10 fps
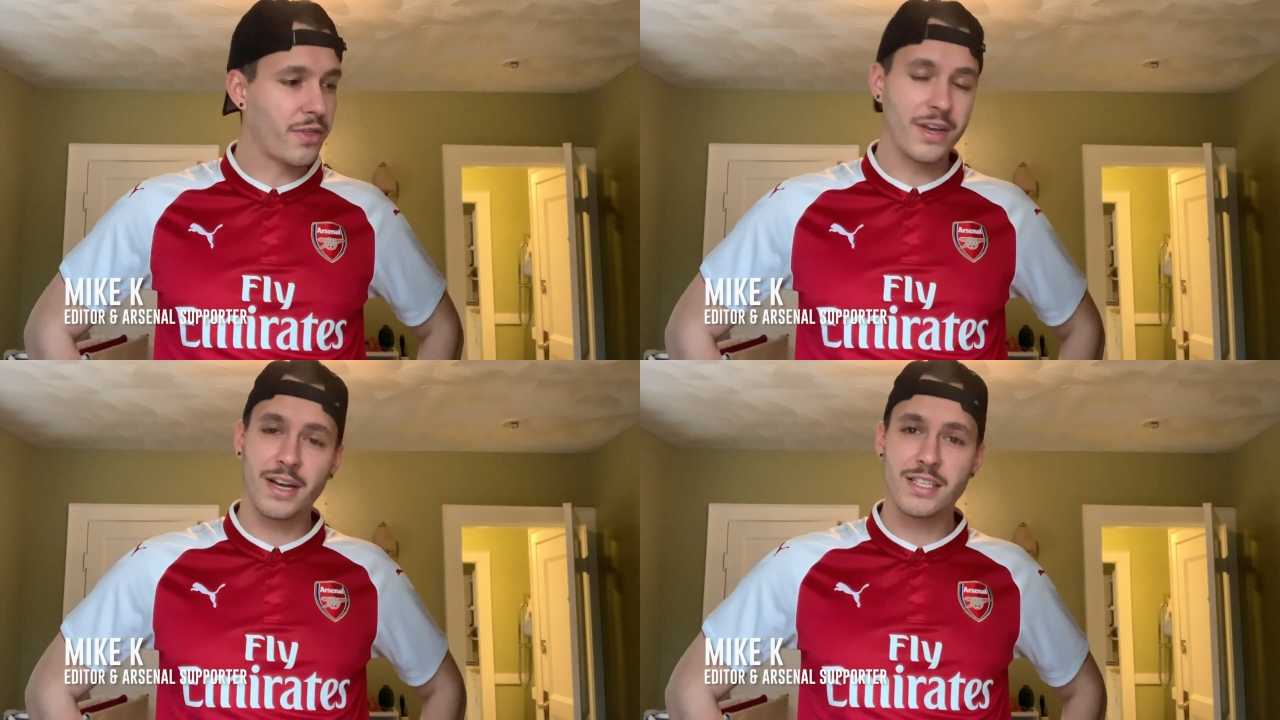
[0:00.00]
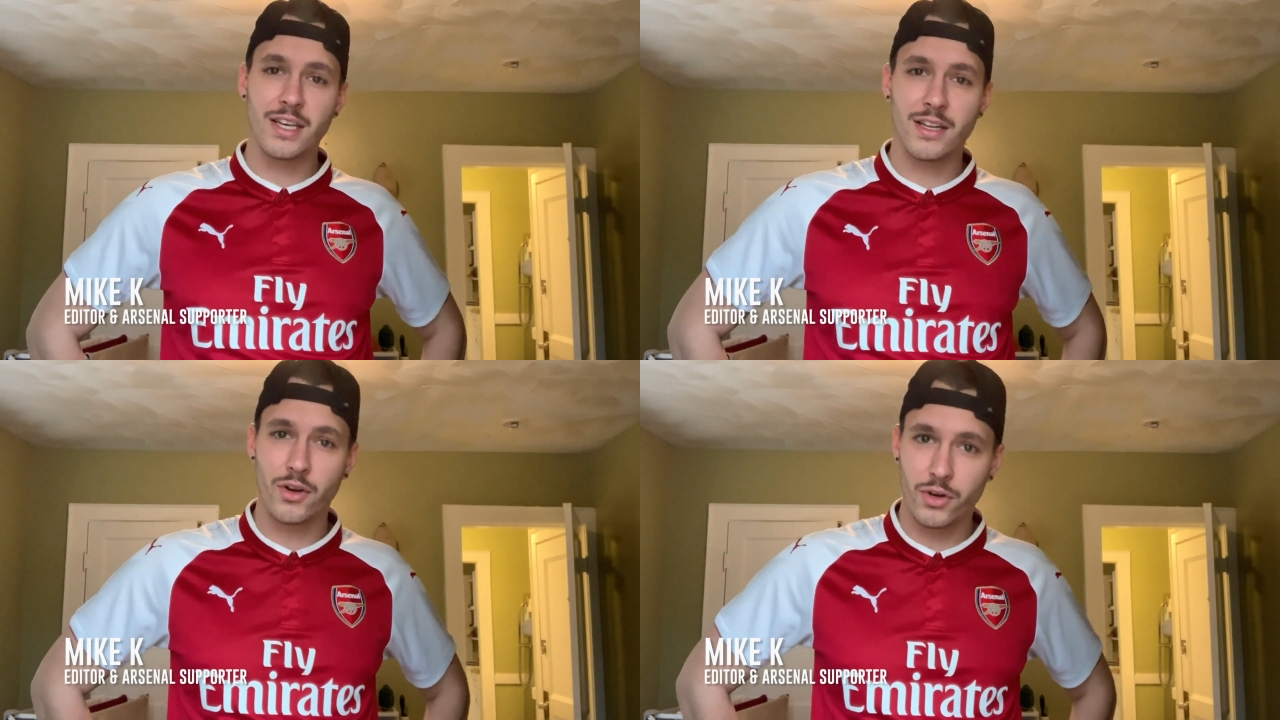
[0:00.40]
thing I
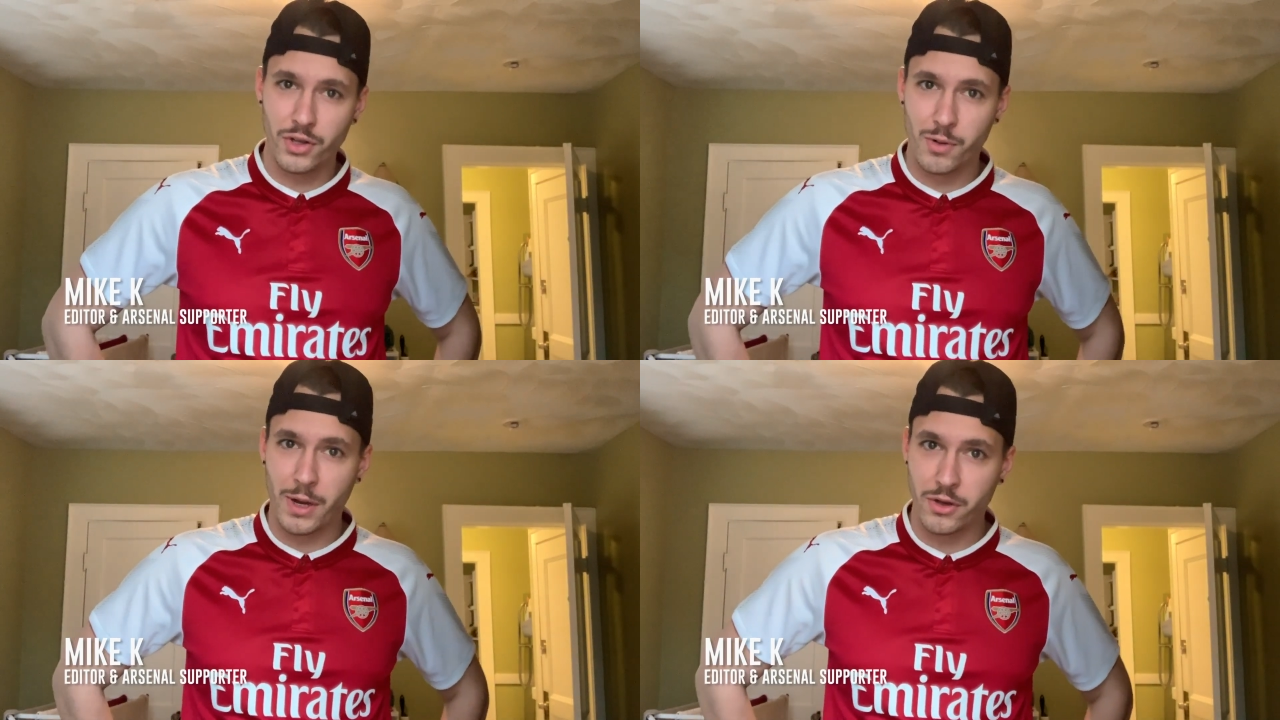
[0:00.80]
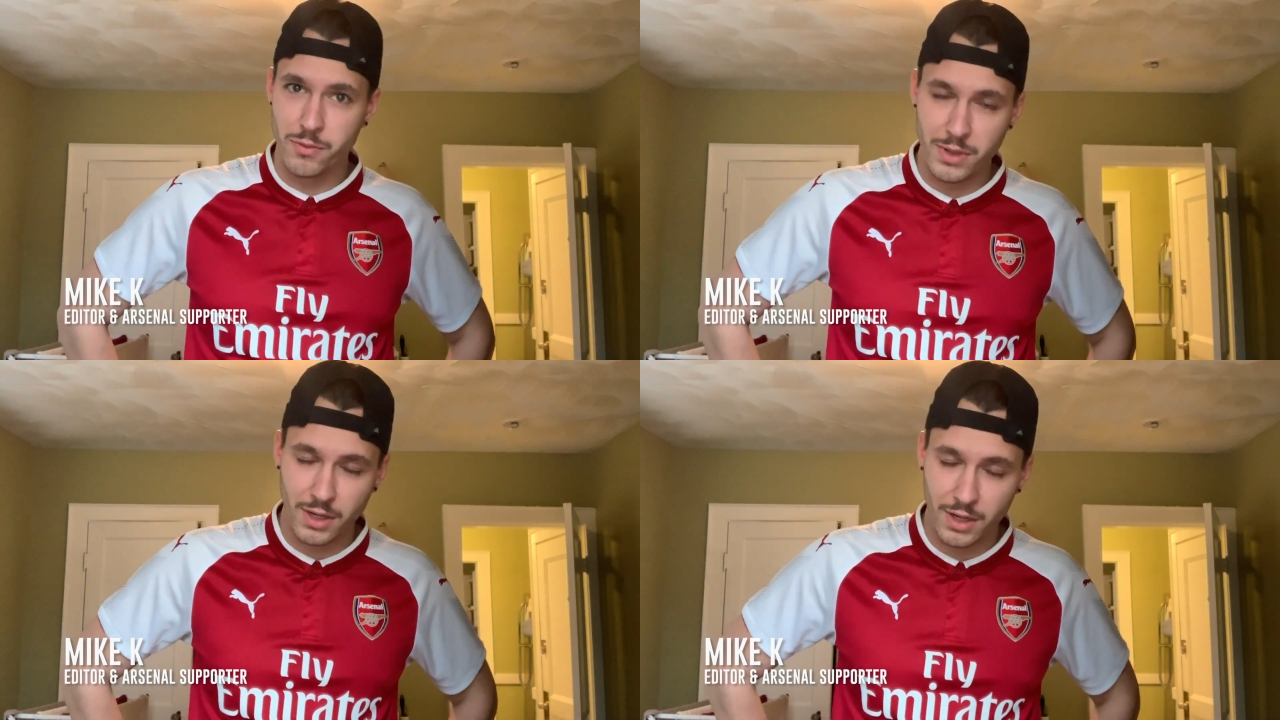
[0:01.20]
said earlier about you
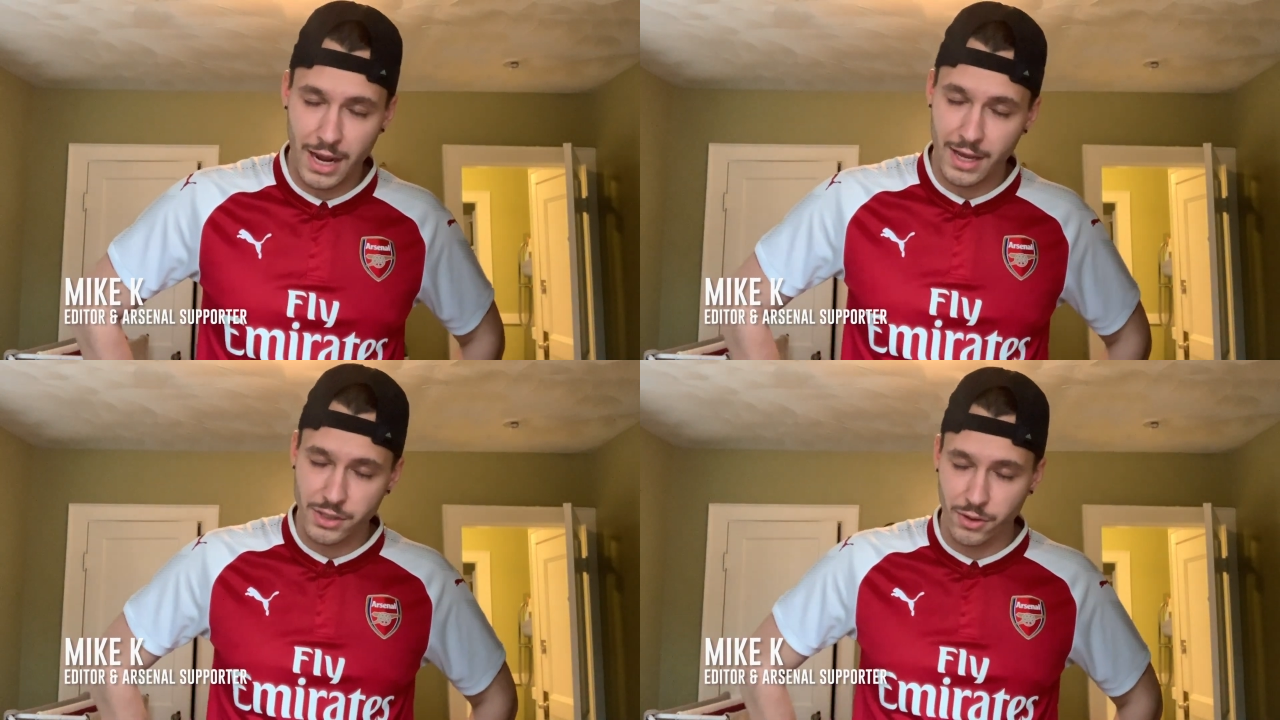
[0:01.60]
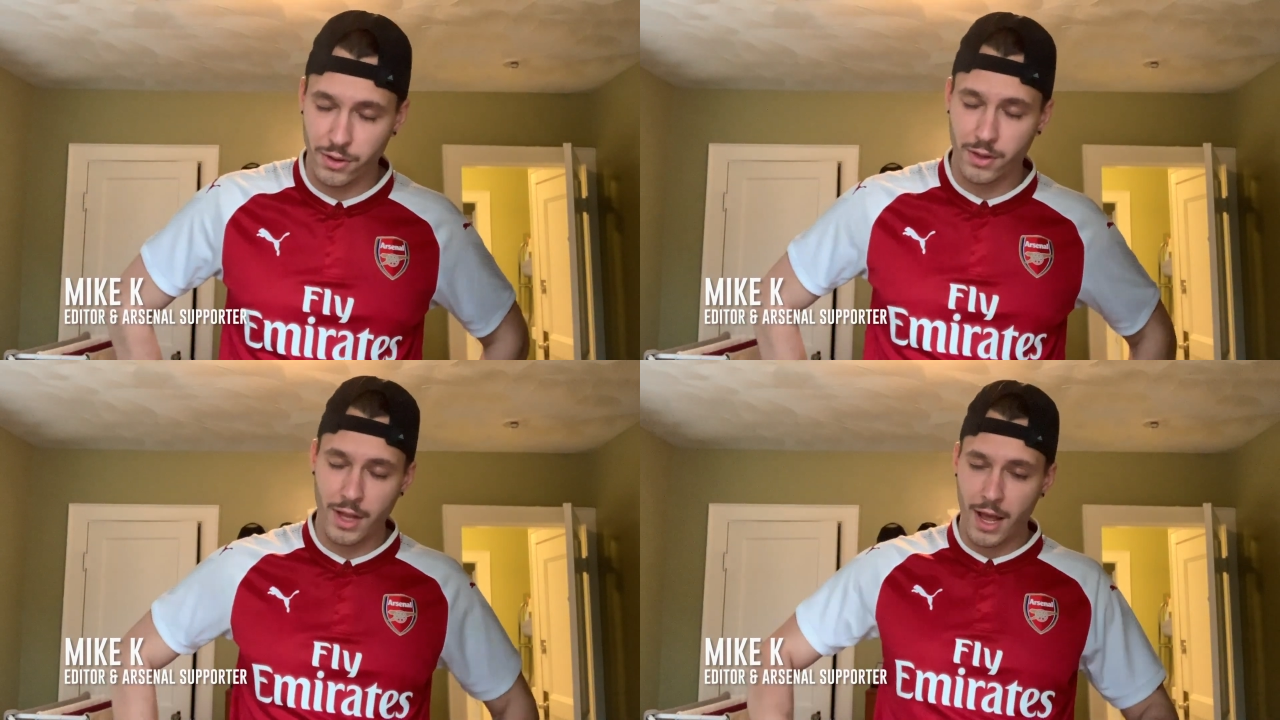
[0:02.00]
being an
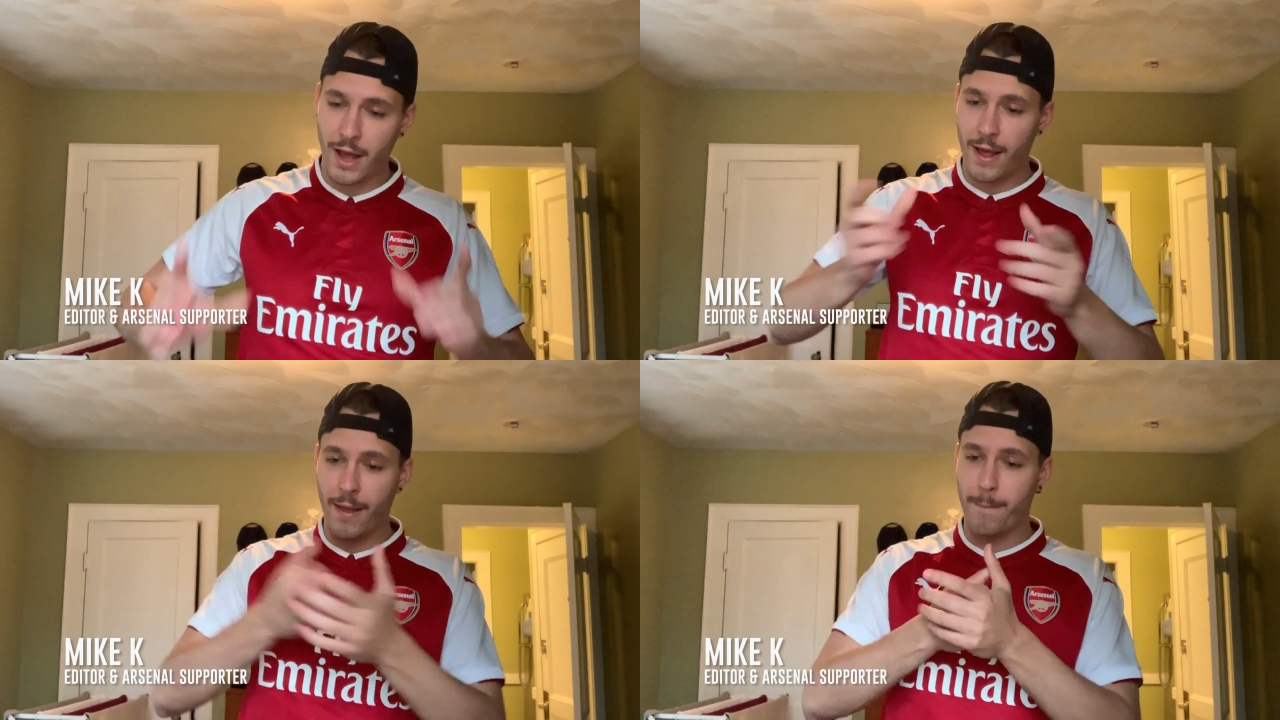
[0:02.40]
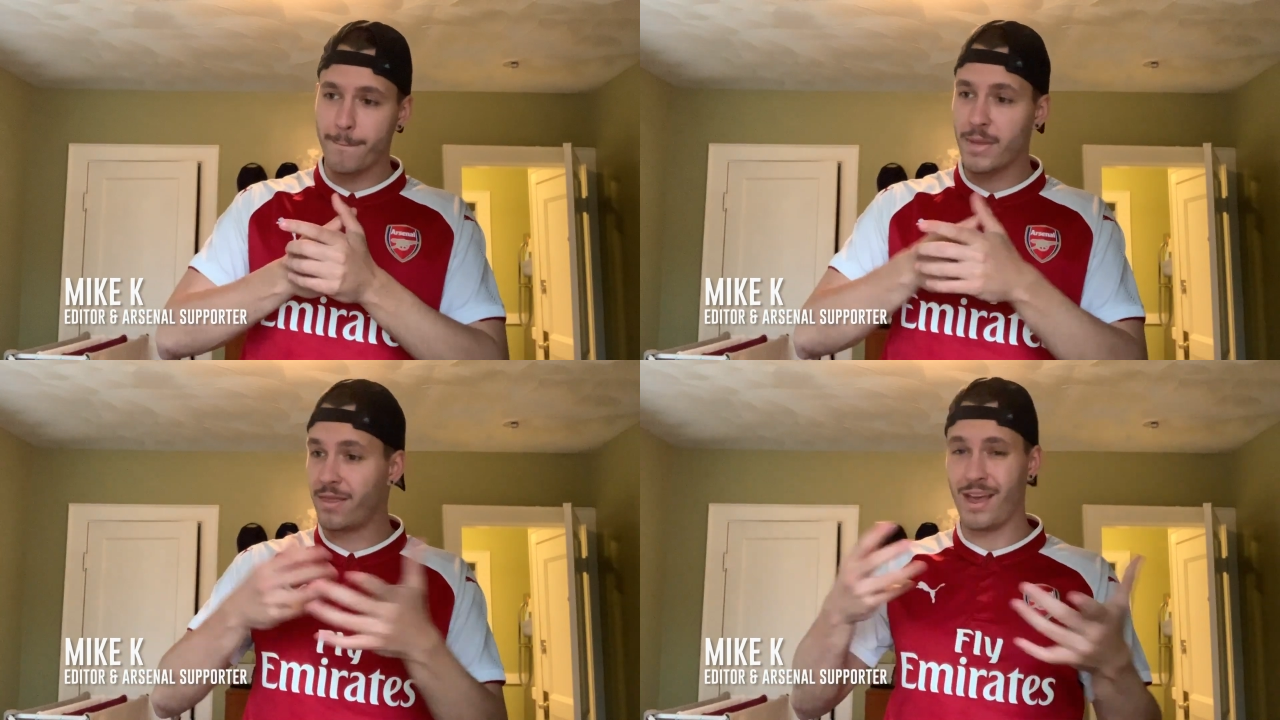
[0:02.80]
asshole,
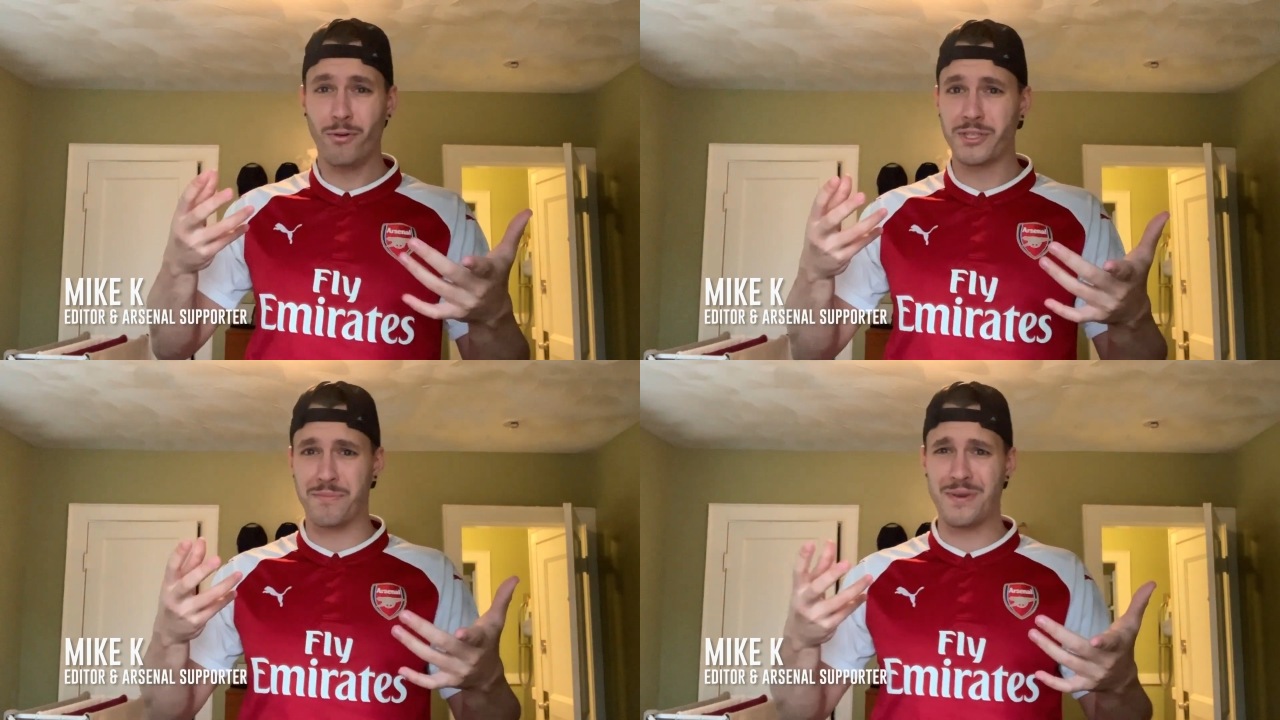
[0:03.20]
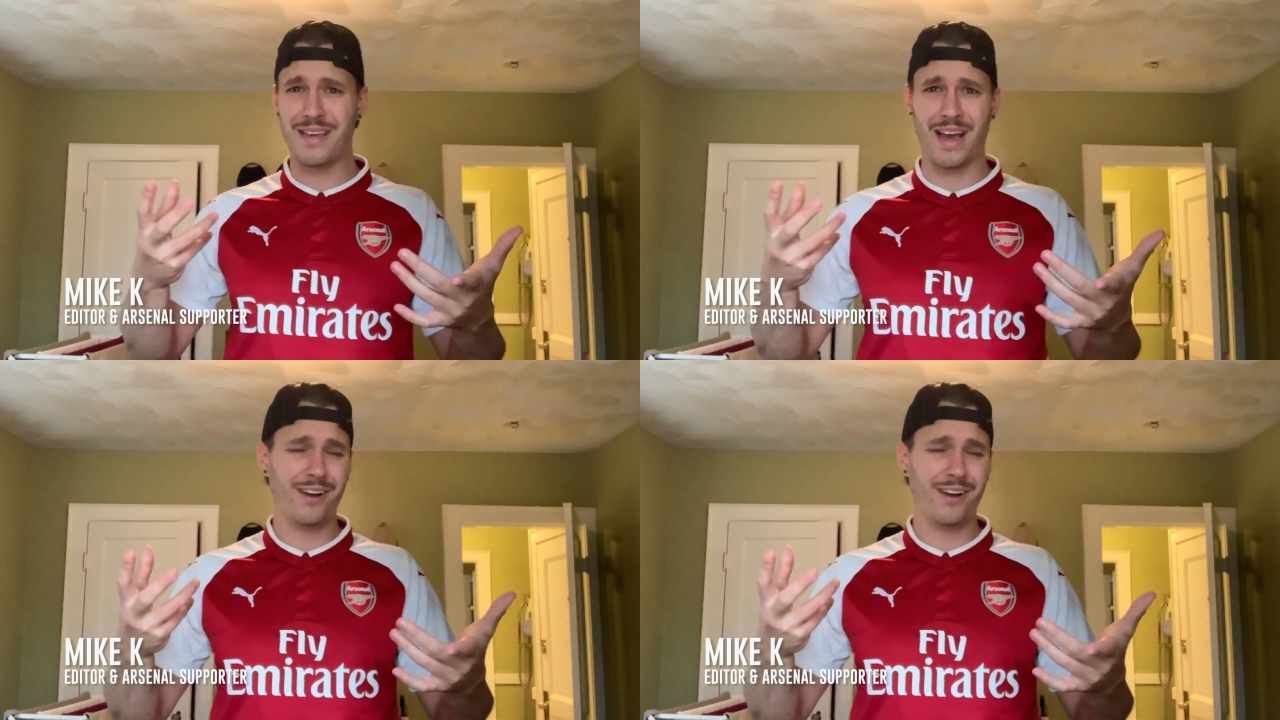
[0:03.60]
that wasn't me.